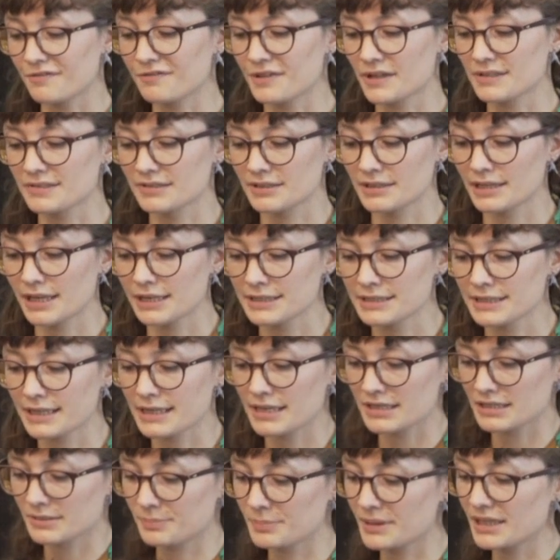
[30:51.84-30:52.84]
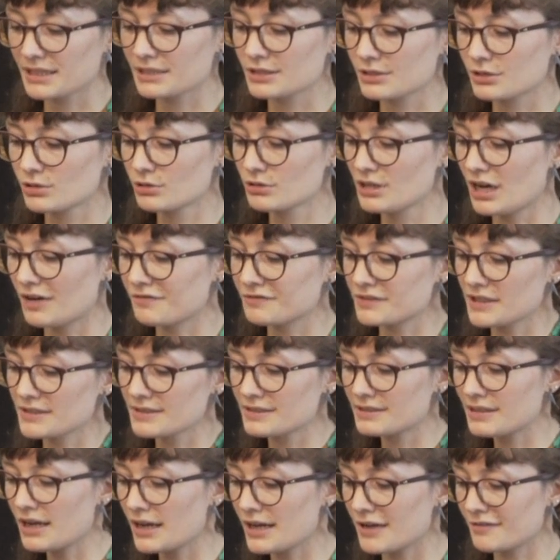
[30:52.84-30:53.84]
fascinating aspect to
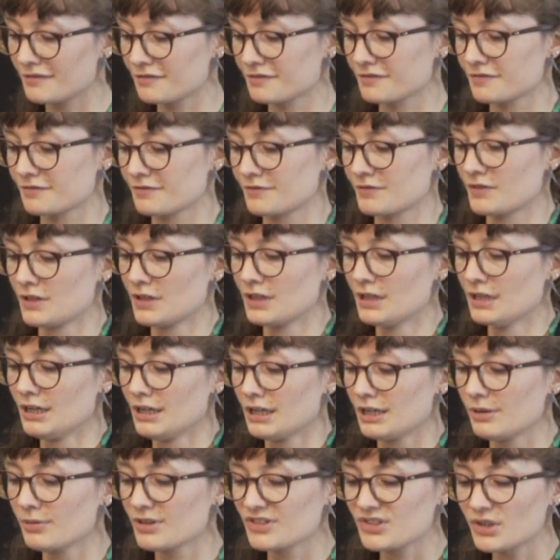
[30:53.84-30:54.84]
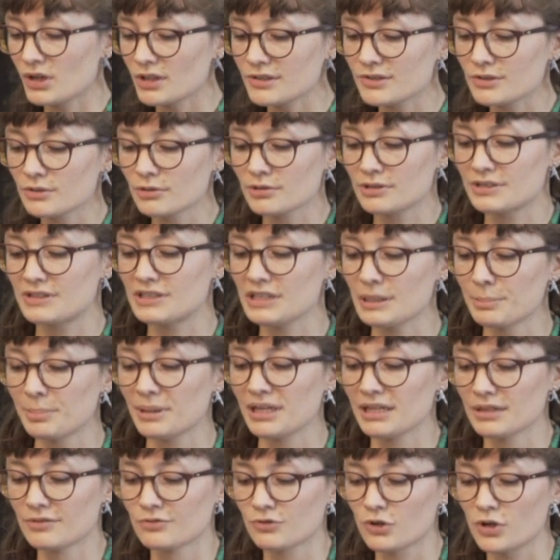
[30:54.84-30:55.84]
Kaftan's life. He was also
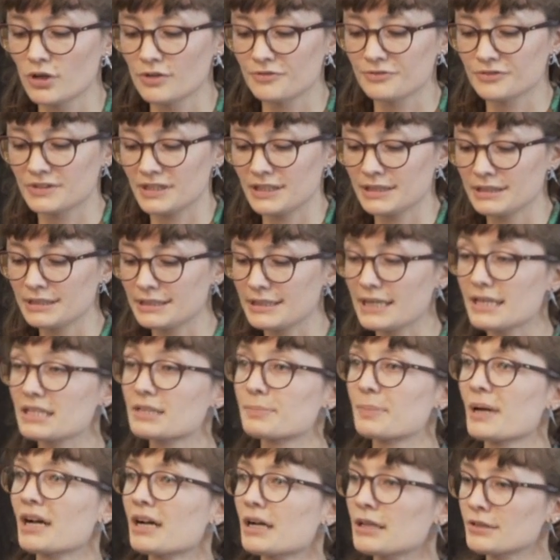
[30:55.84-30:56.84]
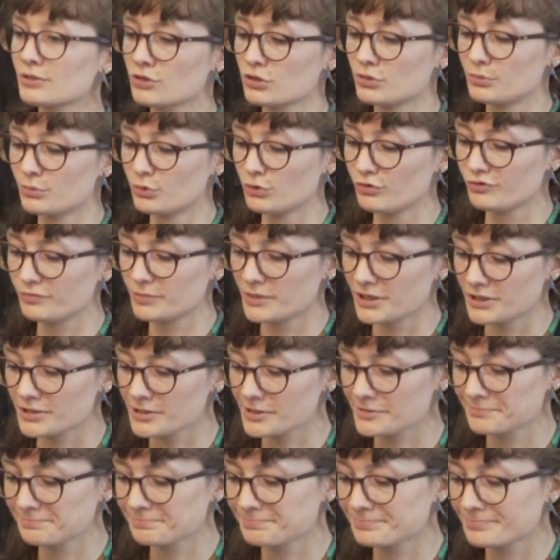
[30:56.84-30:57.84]
deeply involved in the Esperanto
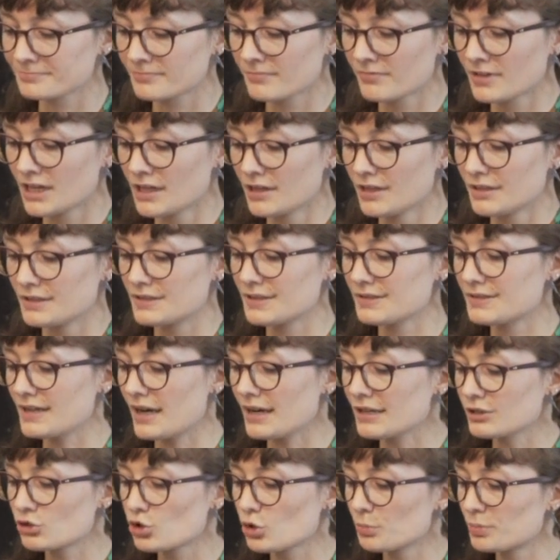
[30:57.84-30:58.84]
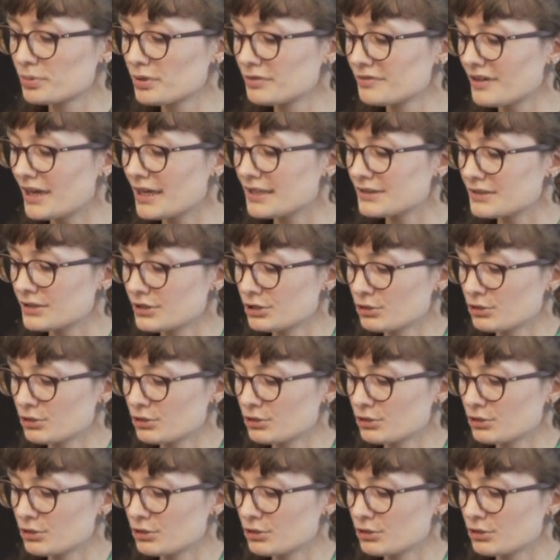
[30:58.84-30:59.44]
movement, designed to provide a